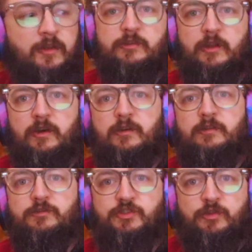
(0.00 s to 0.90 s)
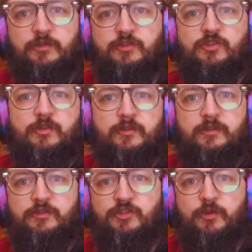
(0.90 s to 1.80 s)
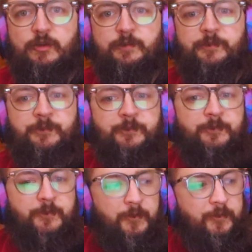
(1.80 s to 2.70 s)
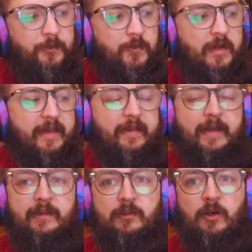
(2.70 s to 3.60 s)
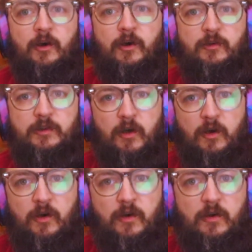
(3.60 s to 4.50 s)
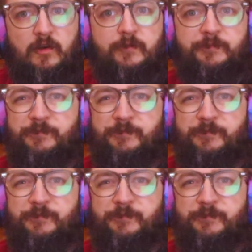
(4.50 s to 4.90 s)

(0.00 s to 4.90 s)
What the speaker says: Long, short, short, short. And then long, long.